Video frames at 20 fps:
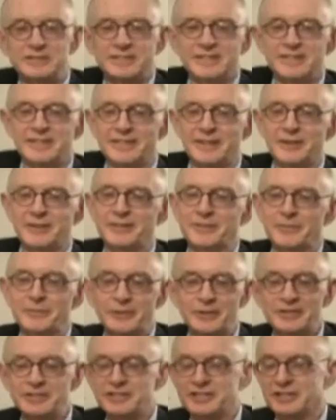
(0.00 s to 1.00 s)
was a
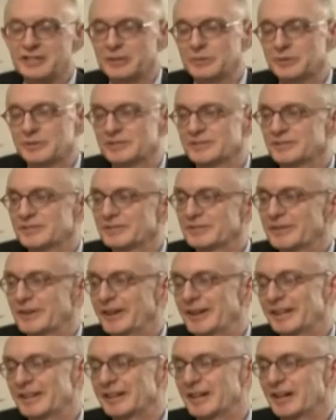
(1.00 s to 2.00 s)
first year. It was
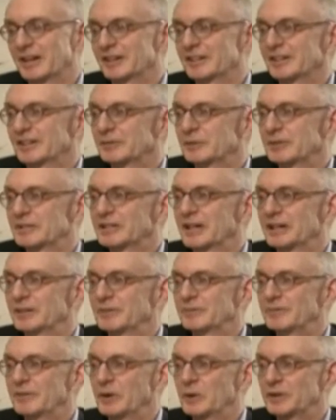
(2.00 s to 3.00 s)
very anarchic. We
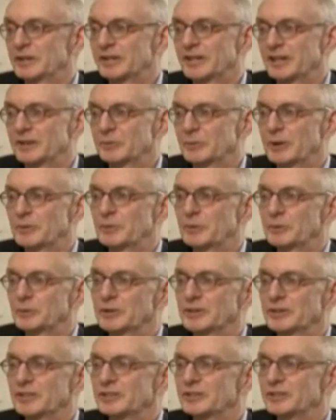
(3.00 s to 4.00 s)
kind of voted on what we
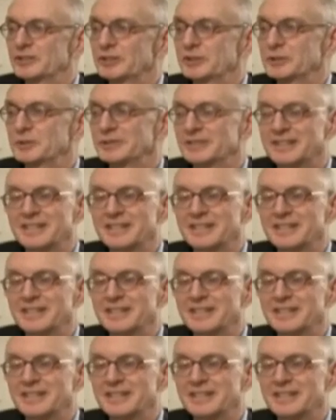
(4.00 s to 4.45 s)
were going to do,